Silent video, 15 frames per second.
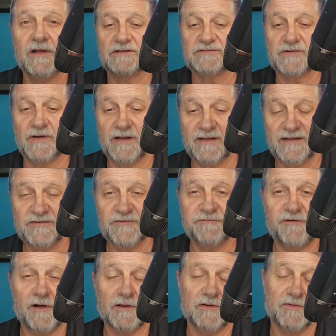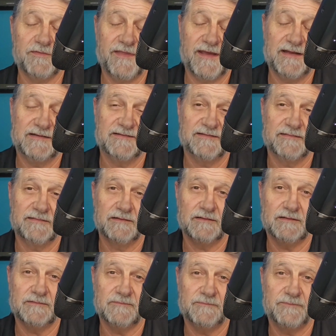So now let's follow that
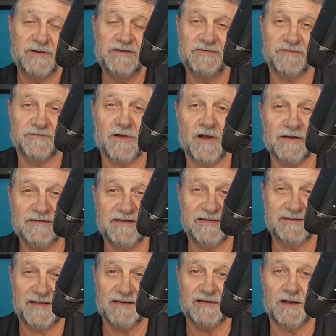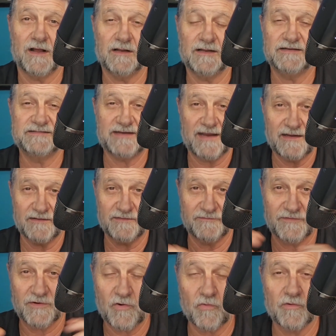piece of content, that knowledge, out of
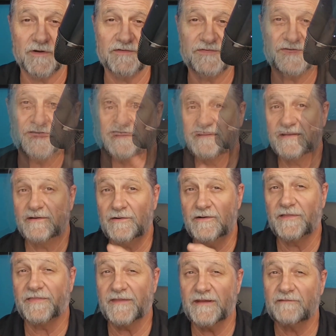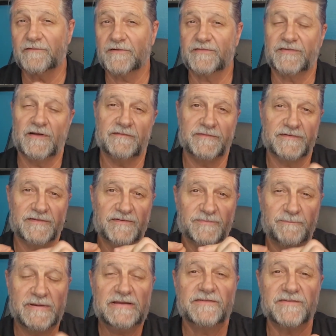the cortices. Continue to think of yourself as this
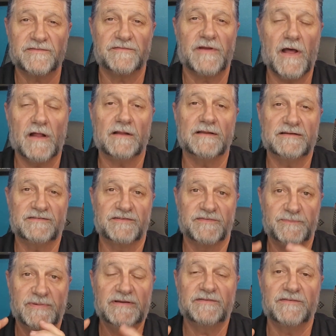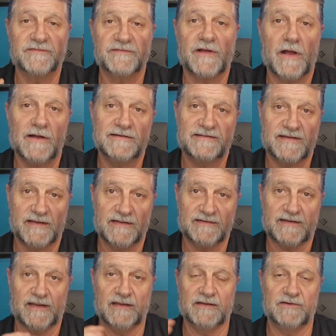piece of knowledge, this piece of
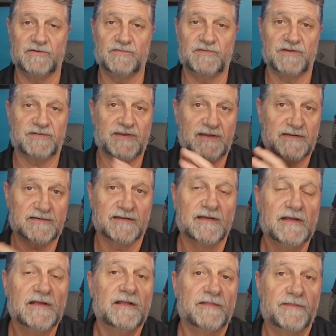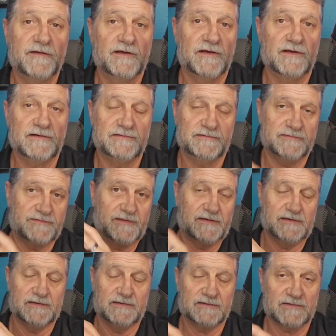content, and you just hit one of
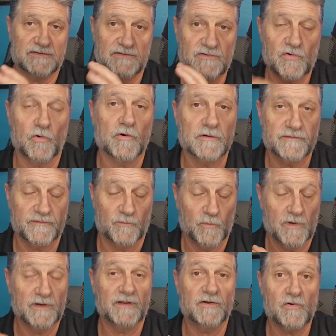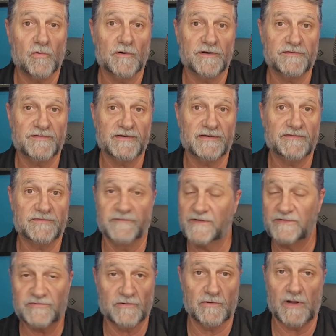the cortices,
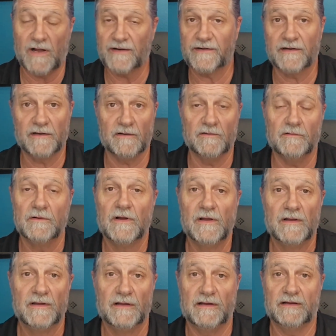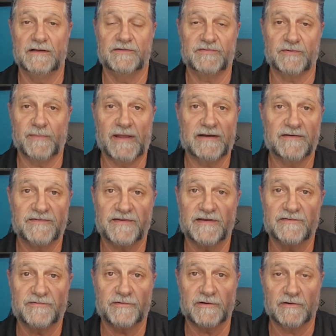visual, audio,
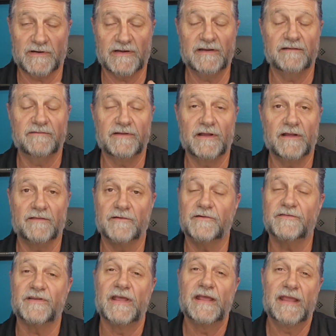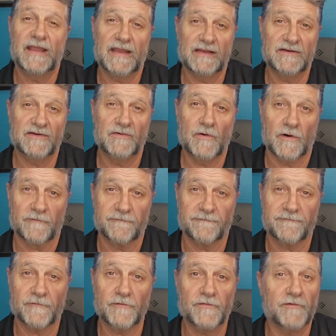somatosensory, or any of the others, and you are
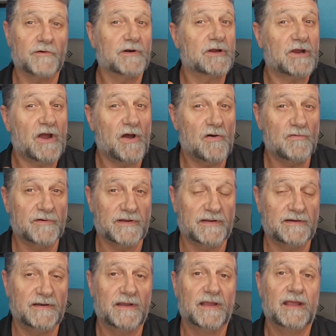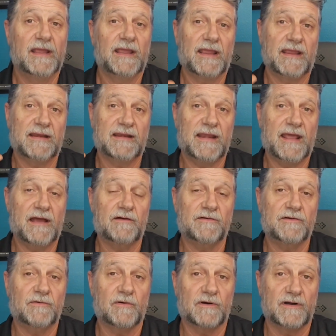further encoded, and now
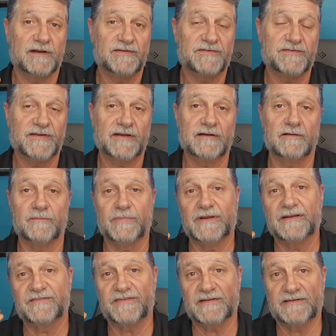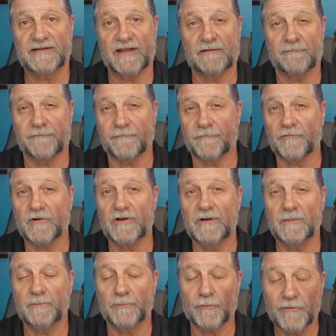you are a signal being sent to that
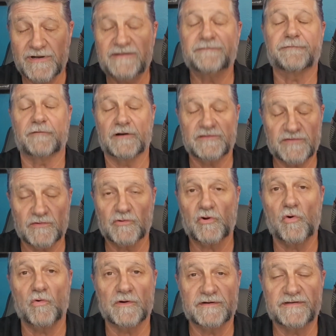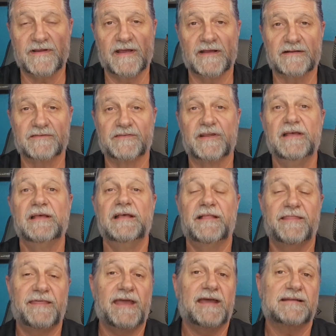prefrontal cortex.
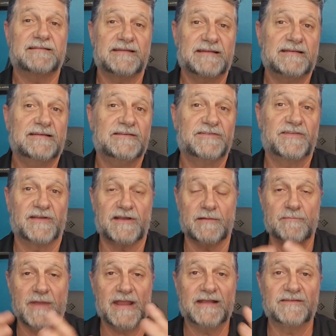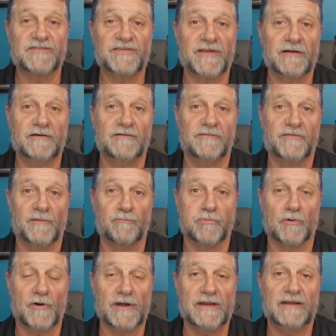That is the command center of the
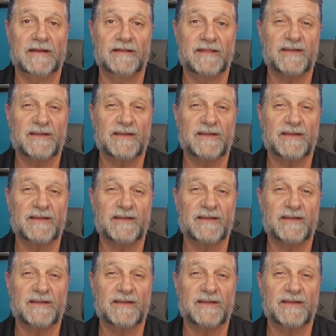brain.